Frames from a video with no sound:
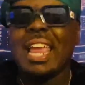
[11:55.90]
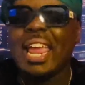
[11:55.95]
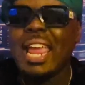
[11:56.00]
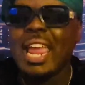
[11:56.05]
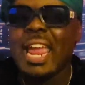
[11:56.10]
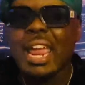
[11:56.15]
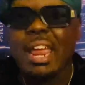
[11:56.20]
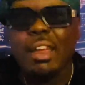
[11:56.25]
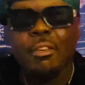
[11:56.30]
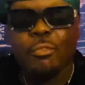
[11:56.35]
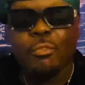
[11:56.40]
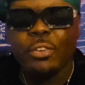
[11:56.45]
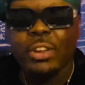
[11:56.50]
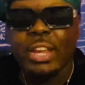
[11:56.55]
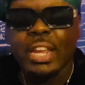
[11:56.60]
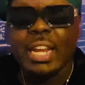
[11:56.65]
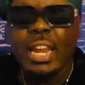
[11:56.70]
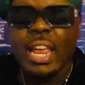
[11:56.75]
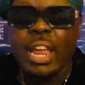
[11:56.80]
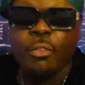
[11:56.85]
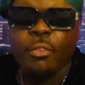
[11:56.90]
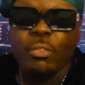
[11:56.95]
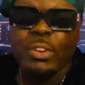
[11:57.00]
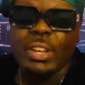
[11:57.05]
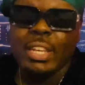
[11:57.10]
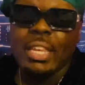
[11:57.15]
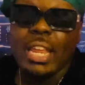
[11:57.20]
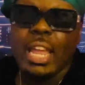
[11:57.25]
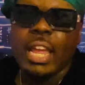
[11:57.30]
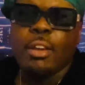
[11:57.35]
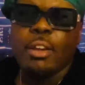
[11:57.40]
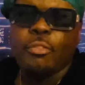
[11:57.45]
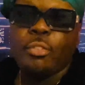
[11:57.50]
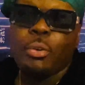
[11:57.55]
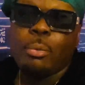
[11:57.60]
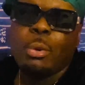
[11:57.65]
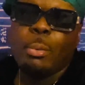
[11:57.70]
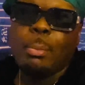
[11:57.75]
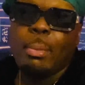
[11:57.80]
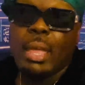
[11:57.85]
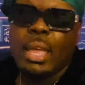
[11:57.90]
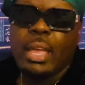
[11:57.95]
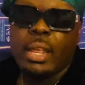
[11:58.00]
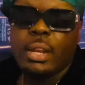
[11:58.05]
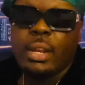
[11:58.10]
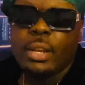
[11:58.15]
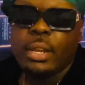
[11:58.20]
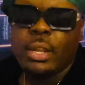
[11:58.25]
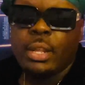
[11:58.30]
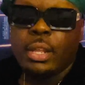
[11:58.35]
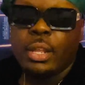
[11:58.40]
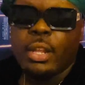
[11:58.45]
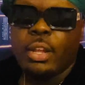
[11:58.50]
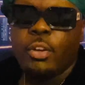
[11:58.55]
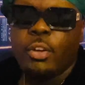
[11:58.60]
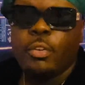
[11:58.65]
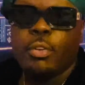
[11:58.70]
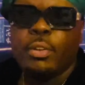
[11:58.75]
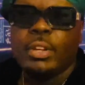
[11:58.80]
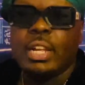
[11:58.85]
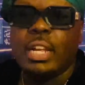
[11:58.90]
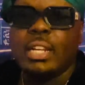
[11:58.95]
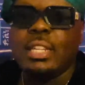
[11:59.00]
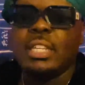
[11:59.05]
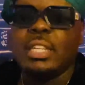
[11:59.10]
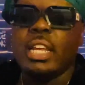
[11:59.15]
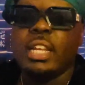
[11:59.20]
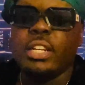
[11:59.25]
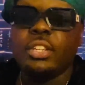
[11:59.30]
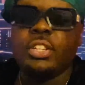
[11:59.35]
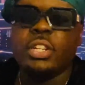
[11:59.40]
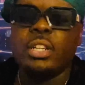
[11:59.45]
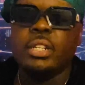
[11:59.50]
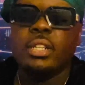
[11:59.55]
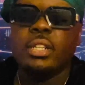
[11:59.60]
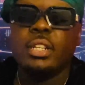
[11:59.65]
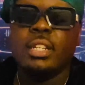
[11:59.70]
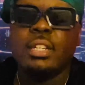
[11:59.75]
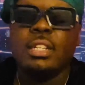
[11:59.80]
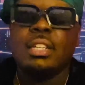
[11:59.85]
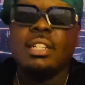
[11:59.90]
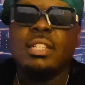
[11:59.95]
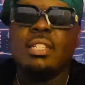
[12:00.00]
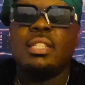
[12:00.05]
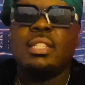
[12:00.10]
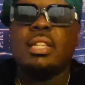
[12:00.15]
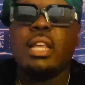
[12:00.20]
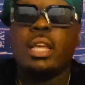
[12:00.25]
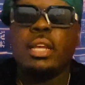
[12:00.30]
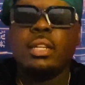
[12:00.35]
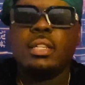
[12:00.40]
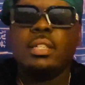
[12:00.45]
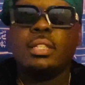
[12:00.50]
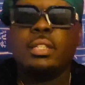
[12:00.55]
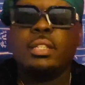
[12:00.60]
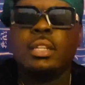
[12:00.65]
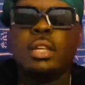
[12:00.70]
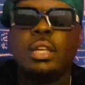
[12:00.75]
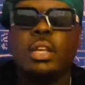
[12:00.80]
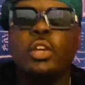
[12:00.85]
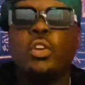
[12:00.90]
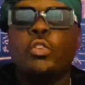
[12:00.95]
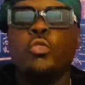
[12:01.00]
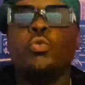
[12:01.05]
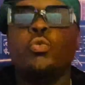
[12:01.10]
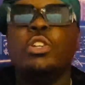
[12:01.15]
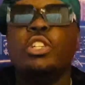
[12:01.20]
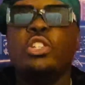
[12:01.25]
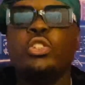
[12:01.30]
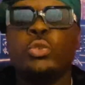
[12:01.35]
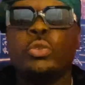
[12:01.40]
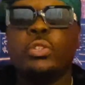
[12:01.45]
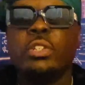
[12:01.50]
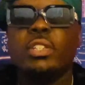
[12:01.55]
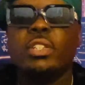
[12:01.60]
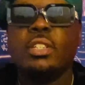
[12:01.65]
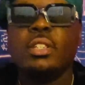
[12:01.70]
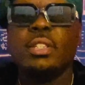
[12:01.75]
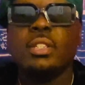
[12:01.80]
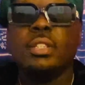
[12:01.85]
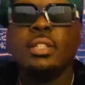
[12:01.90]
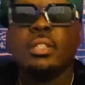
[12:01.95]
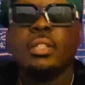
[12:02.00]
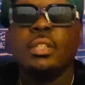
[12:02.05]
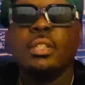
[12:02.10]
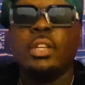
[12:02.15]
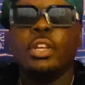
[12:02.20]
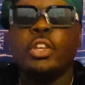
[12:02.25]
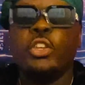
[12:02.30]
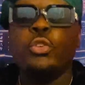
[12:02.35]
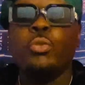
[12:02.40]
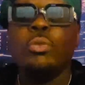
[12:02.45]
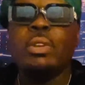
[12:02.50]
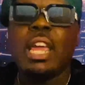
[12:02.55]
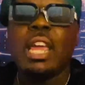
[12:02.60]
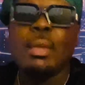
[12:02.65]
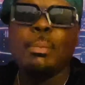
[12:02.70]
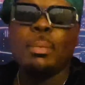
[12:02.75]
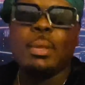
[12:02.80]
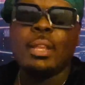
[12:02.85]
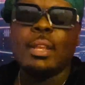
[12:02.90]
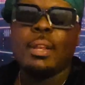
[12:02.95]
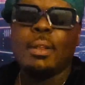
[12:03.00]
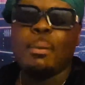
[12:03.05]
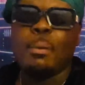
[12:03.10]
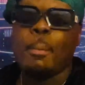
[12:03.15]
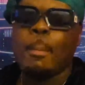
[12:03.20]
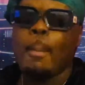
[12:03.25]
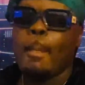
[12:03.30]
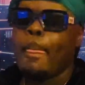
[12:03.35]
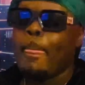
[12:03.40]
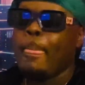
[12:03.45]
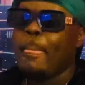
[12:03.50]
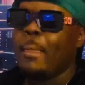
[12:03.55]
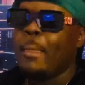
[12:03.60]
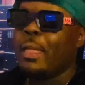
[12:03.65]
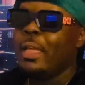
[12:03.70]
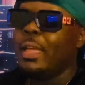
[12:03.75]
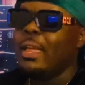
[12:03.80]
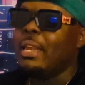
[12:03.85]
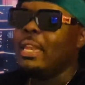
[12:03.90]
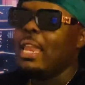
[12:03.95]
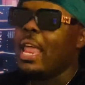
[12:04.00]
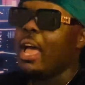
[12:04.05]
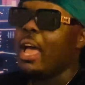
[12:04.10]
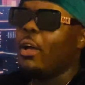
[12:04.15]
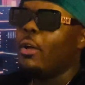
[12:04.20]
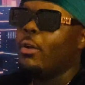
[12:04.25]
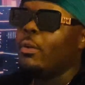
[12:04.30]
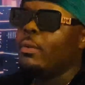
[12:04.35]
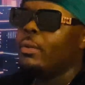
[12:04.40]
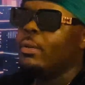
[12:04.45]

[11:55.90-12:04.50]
everything from a man. Attention, sex, resources, you name it. Now,